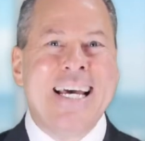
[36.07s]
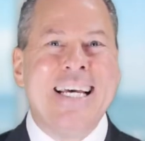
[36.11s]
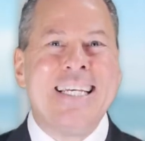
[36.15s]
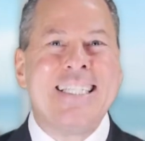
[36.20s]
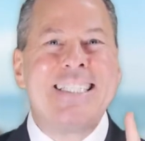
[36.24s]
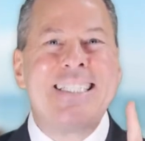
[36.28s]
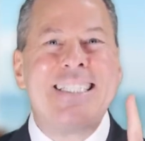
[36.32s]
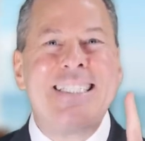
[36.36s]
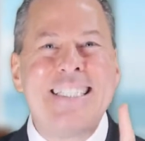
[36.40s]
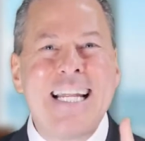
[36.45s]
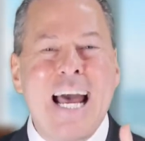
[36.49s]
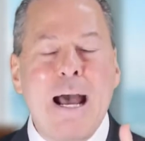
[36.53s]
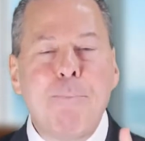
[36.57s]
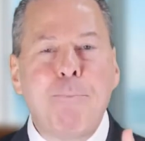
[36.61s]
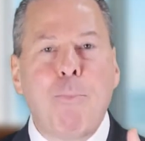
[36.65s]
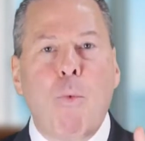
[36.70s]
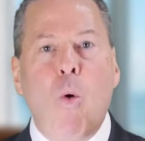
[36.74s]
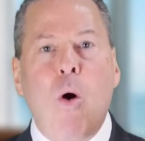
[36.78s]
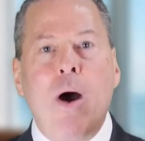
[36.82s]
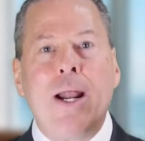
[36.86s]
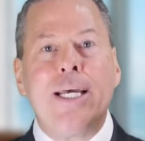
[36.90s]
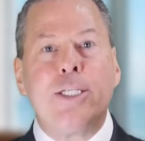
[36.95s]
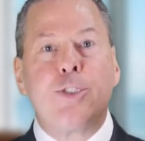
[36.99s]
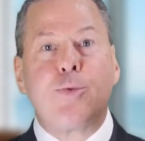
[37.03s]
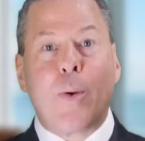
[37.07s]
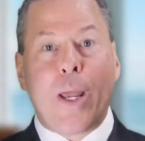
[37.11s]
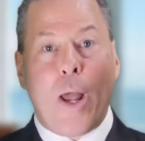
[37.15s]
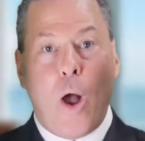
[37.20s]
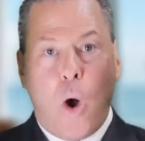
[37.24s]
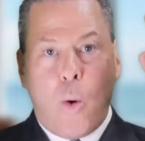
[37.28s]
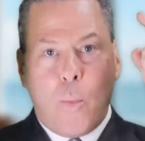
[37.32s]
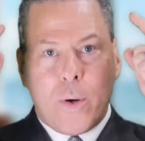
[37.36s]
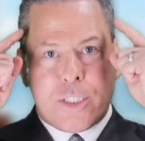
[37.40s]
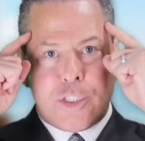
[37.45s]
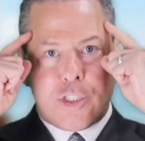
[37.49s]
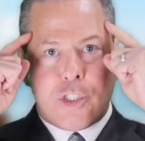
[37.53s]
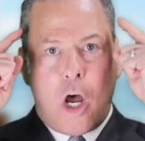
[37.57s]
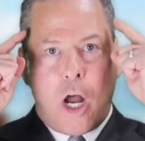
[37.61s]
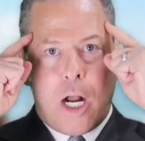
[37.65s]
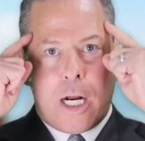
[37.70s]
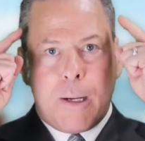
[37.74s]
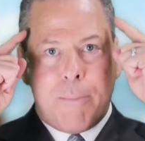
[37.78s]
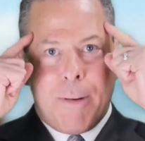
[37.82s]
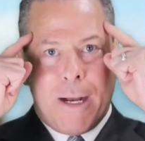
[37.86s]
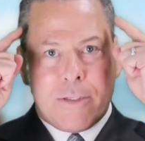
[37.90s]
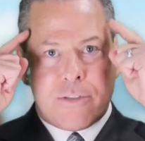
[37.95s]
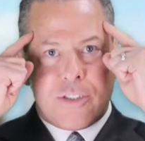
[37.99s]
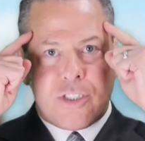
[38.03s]
Step one, as we always talk
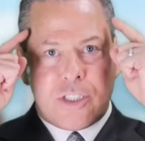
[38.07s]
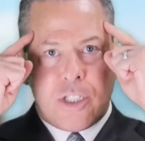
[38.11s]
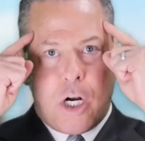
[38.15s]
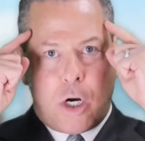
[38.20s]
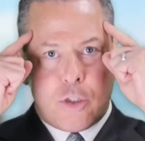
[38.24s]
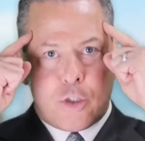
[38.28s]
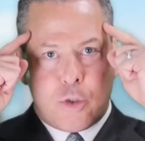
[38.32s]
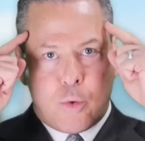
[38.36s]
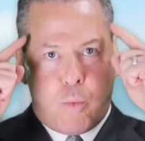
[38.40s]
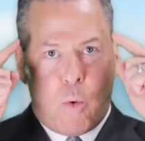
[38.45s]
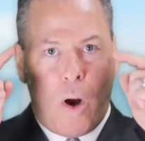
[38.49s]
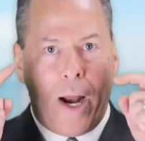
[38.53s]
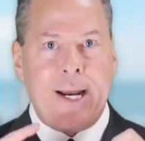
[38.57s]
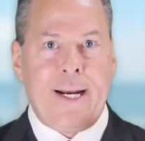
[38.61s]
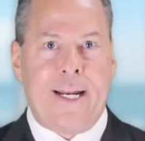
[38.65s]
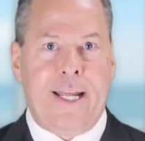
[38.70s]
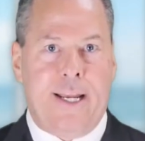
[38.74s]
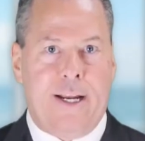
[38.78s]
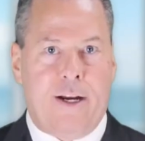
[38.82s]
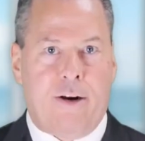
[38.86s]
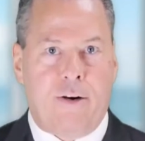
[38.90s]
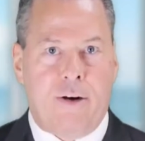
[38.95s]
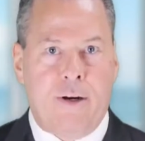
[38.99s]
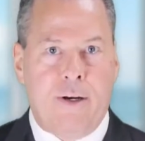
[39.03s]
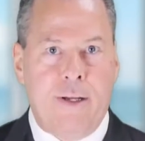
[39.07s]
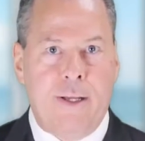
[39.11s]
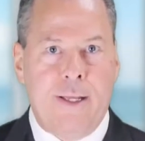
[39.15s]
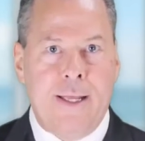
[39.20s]
about, starts right here.